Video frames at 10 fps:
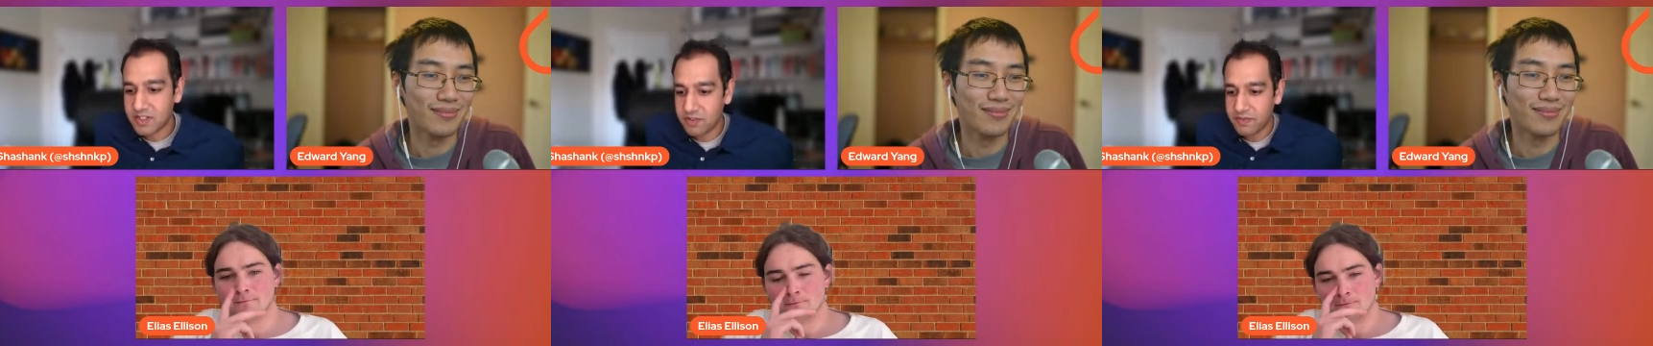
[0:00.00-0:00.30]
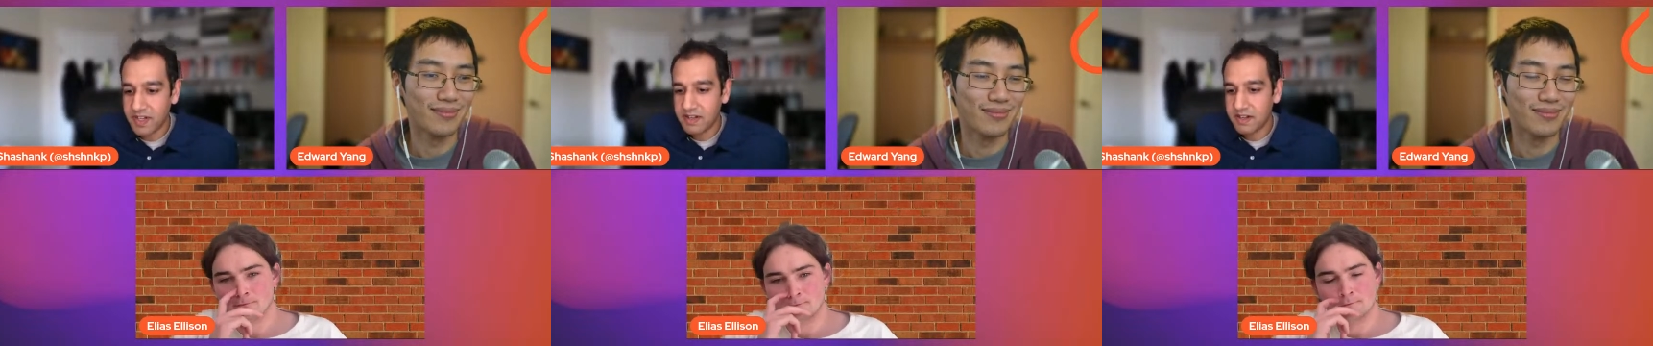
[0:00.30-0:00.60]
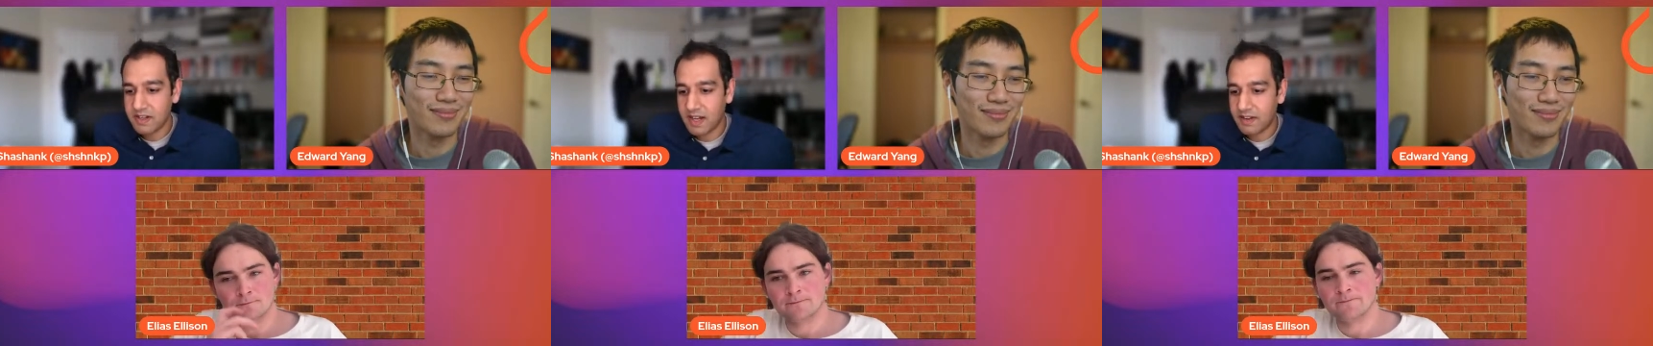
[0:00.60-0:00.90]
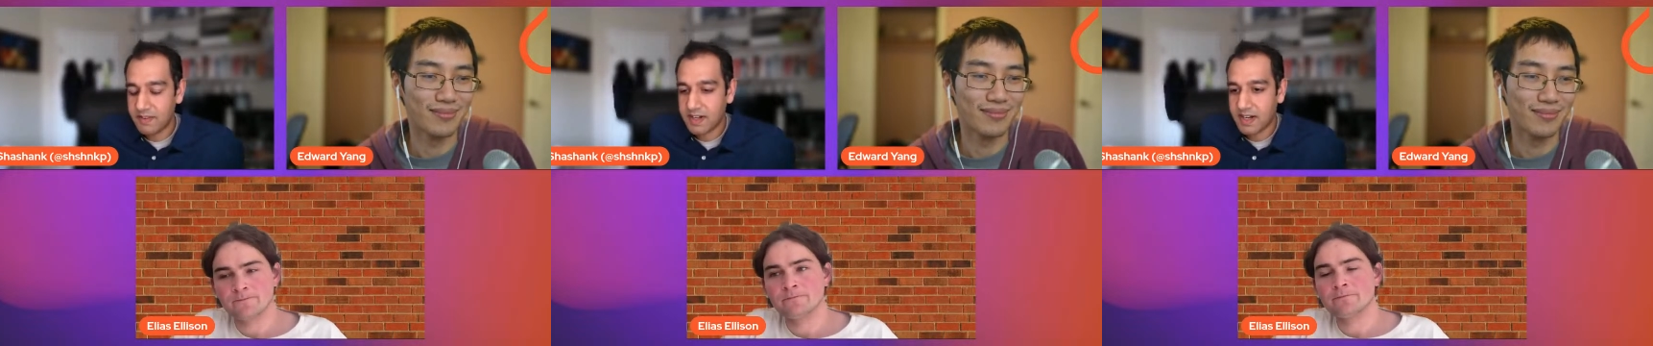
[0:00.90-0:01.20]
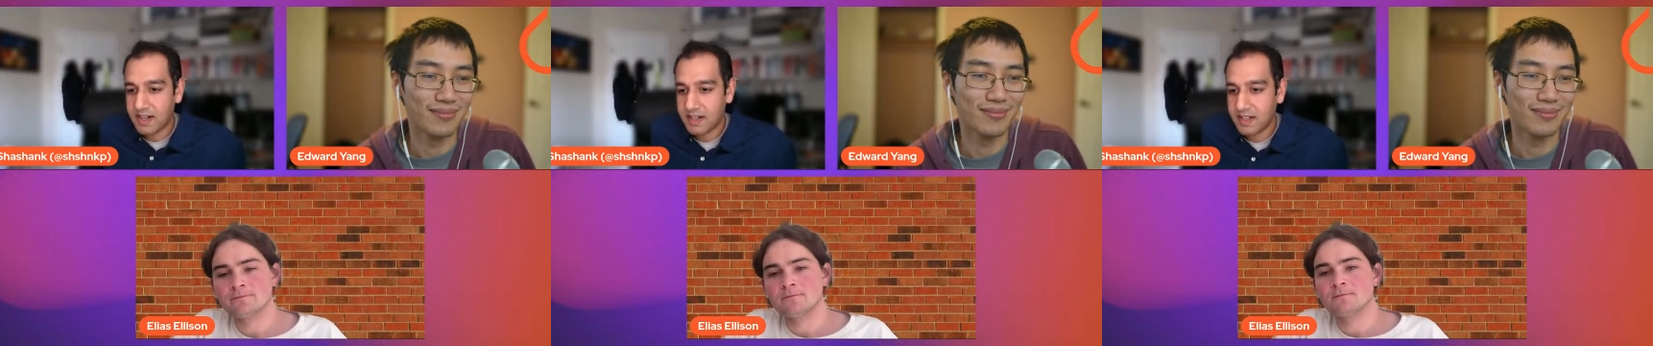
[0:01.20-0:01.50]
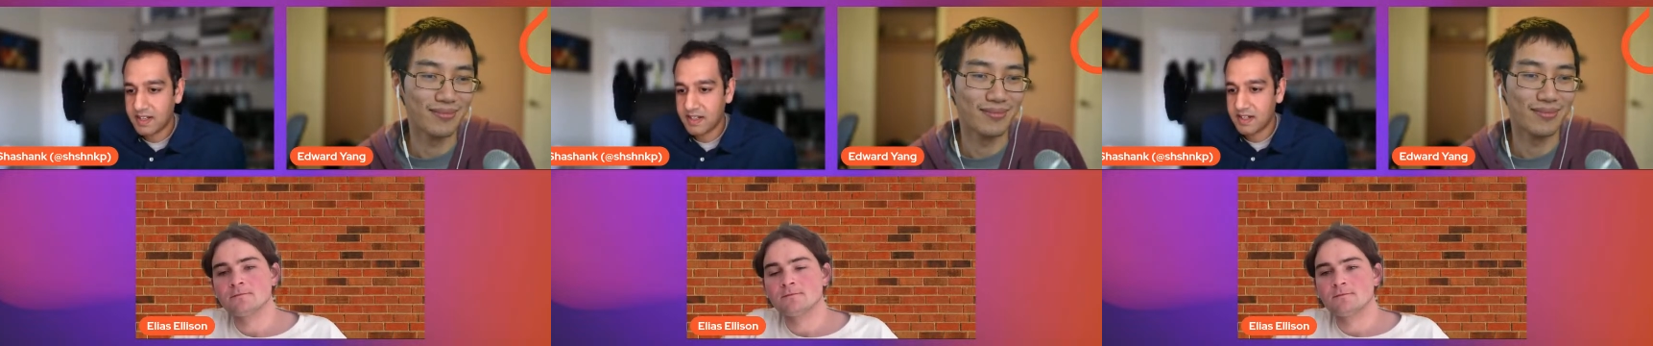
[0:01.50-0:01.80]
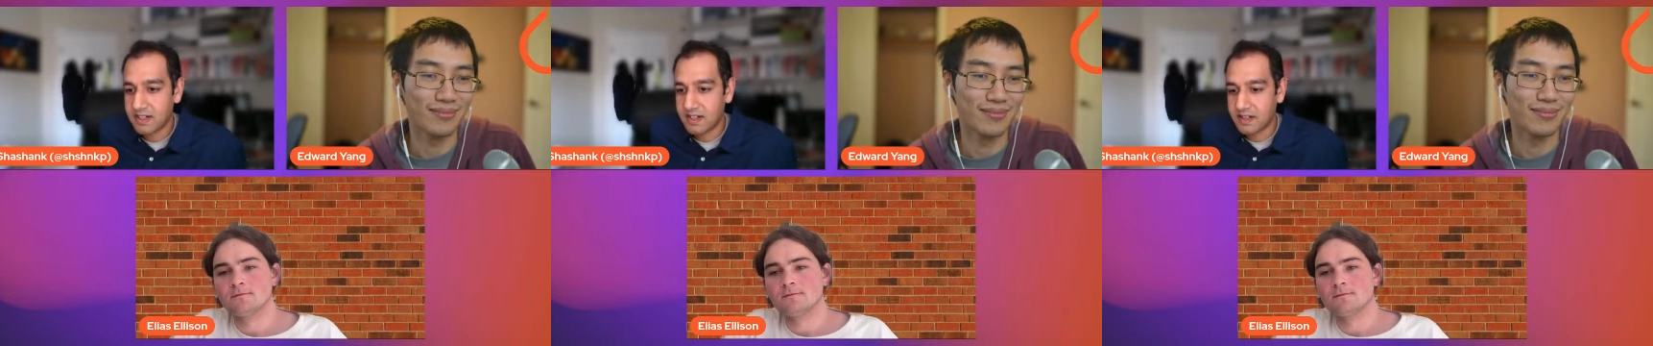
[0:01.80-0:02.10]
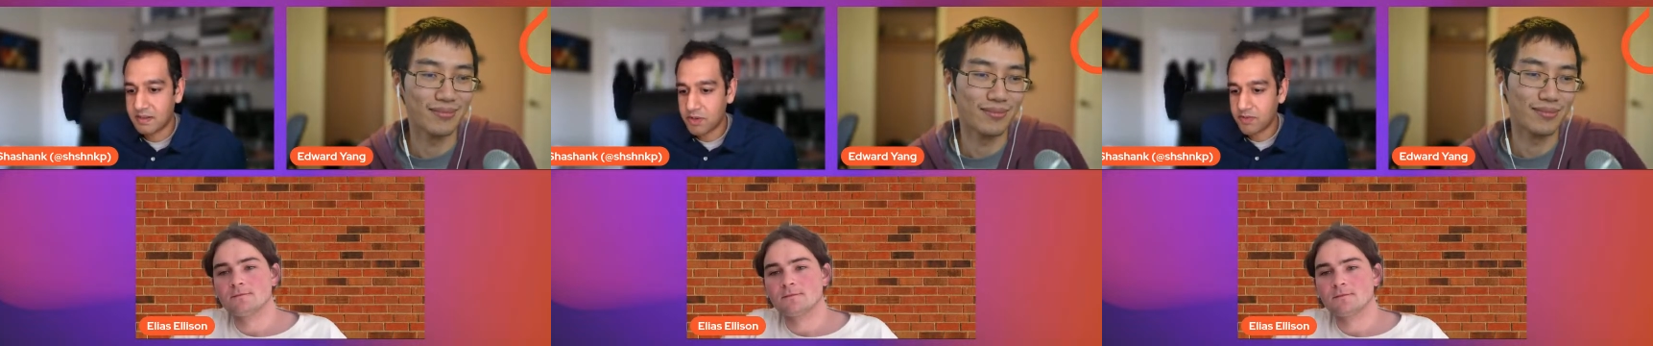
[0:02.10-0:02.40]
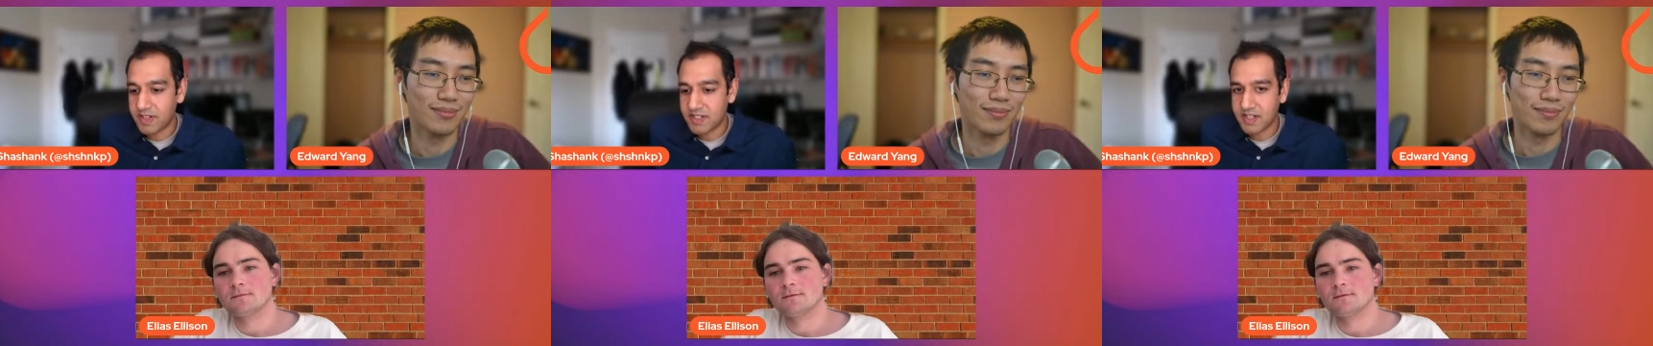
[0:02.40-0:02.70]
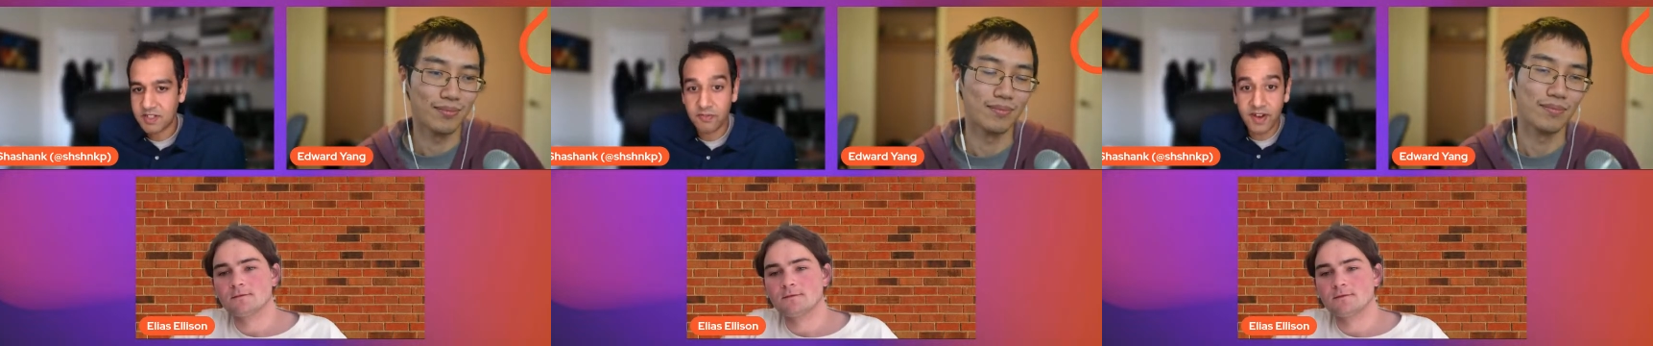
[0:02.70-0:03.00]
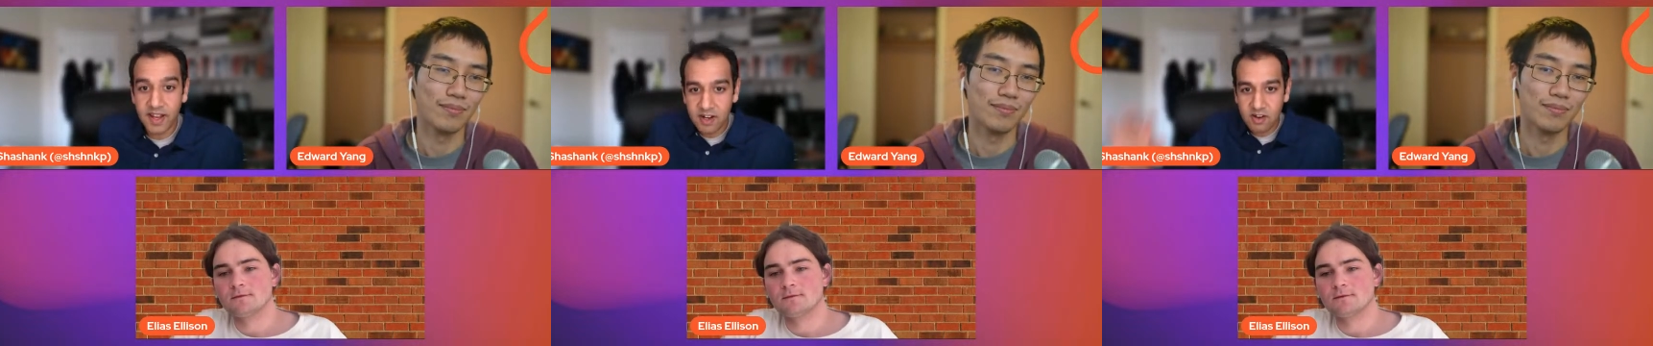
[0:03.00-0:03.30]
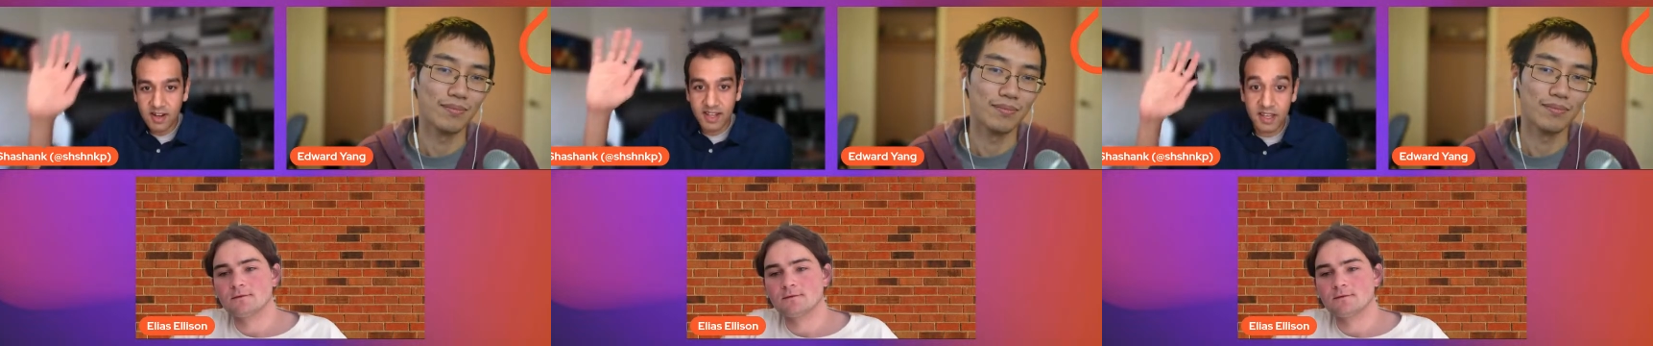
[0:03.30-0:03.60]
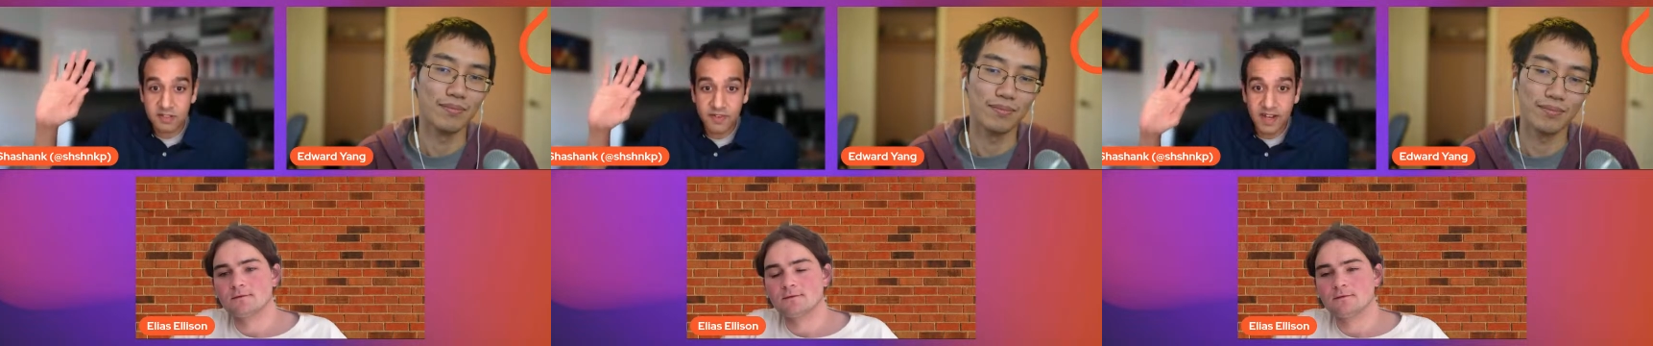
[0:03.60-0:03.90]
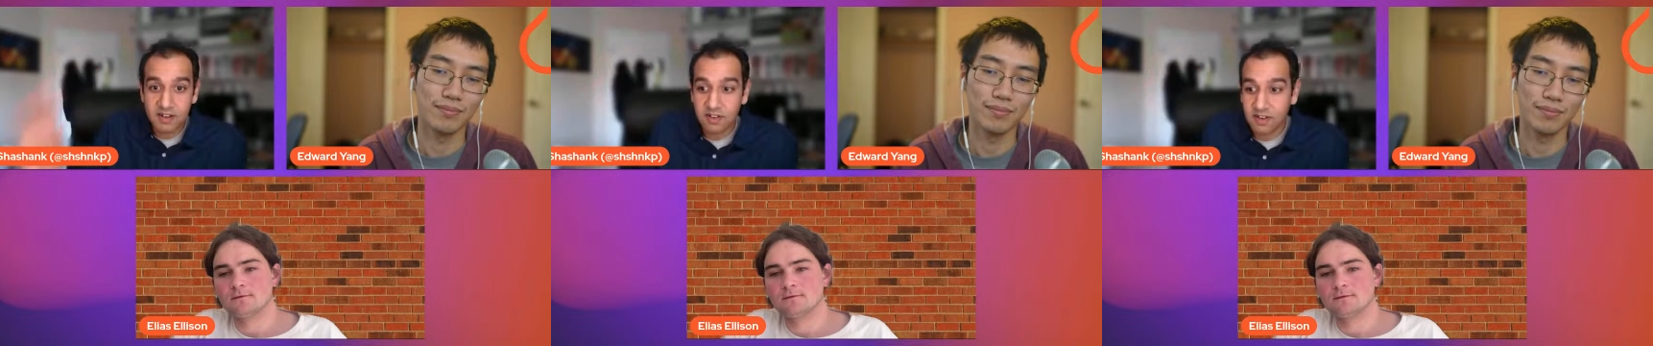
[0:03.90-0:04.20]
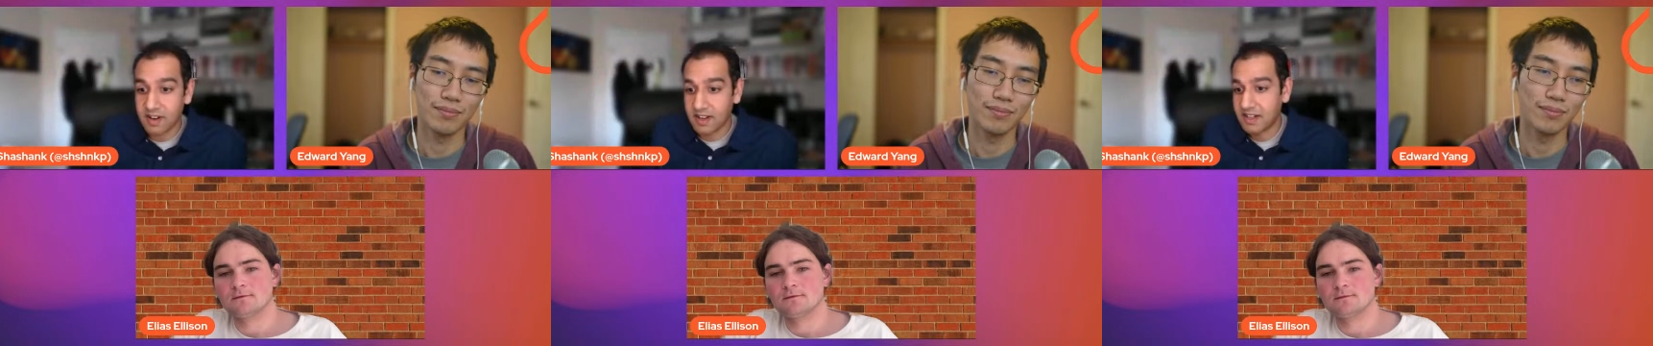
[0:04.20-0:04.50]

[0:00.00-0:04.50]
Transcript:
Speaker 1: So we haven't had any uh, more questions. So final call, I guess. Final call.